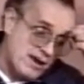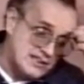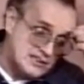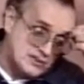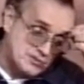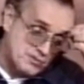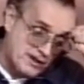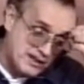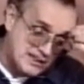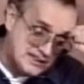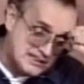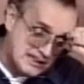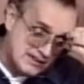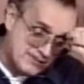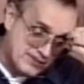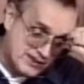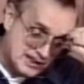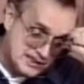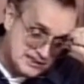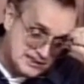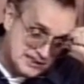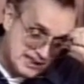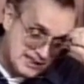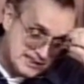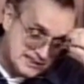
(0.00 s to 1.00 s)
page 27
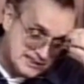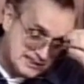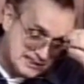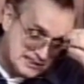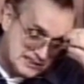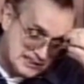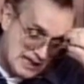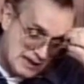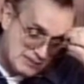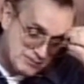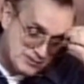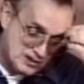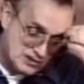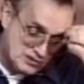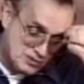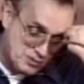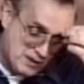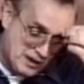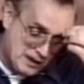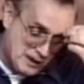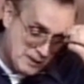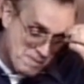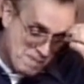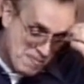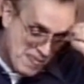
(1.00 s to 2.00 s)
on Genesis chapter
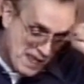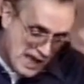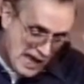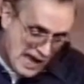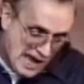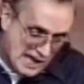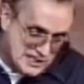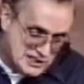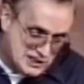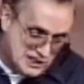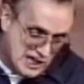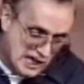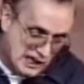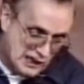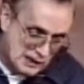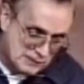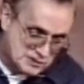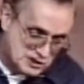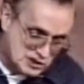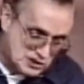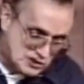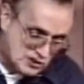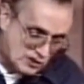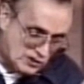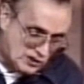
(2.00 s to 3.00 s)
20, and
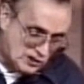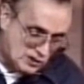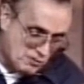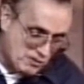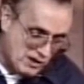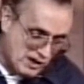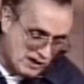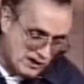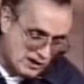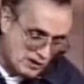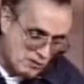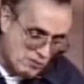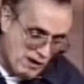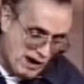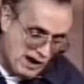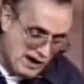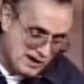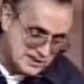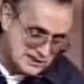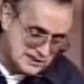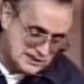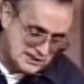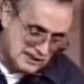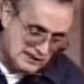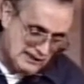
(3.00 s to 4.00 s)
Jacob stole away
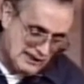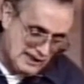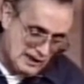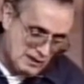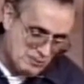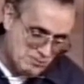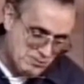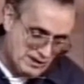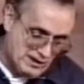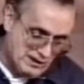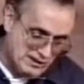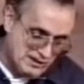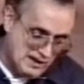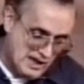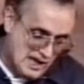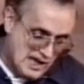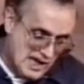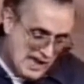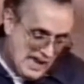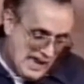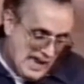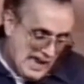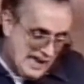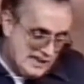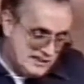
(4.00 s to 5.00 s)
unawares to Laban
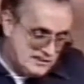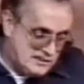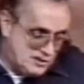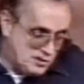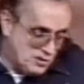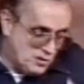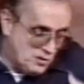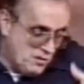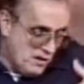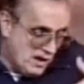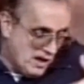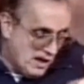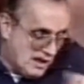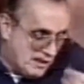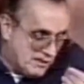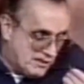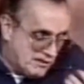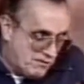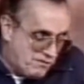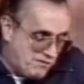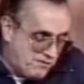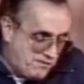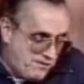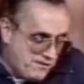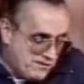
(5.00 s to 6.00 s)
into
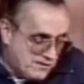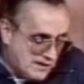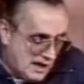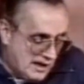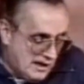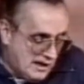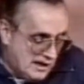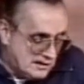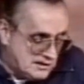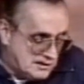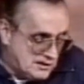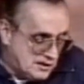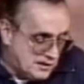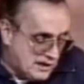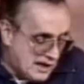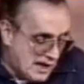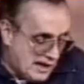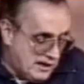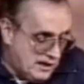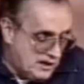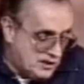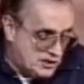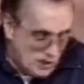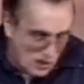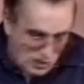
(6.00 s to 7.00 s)

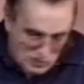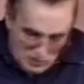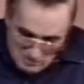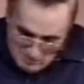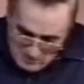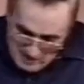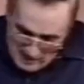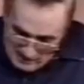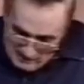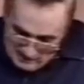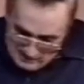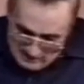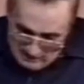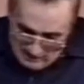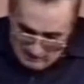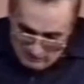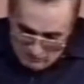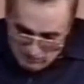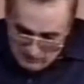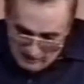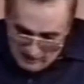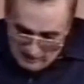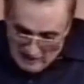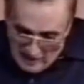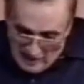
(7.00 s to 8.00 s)
that he told him not that he
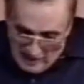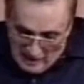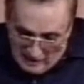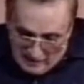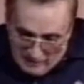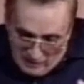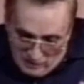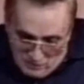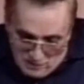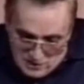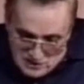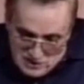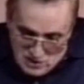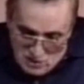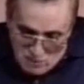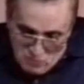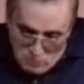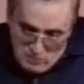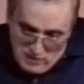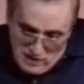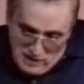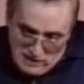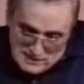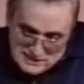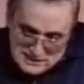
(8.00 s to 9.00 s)
fled. In other words,
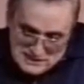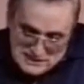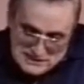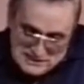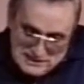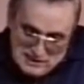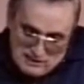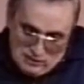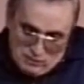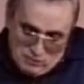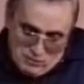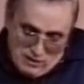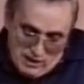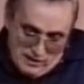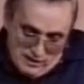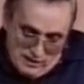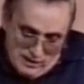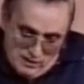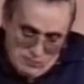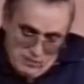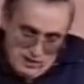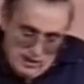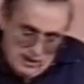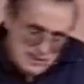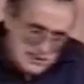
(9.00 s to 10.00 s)
we steal away
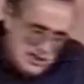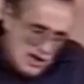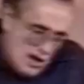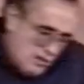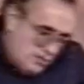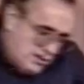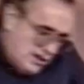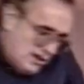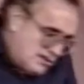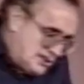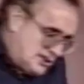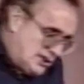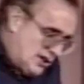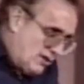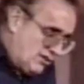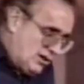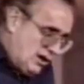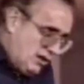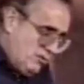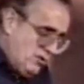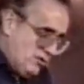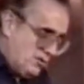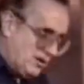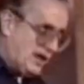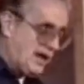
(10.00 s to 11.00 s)
unawares. There's no
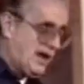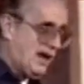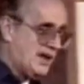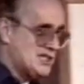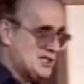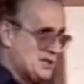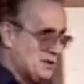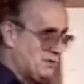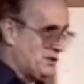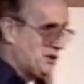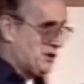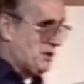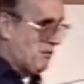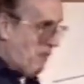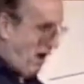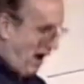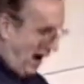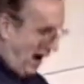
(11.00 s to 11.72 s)
communication with the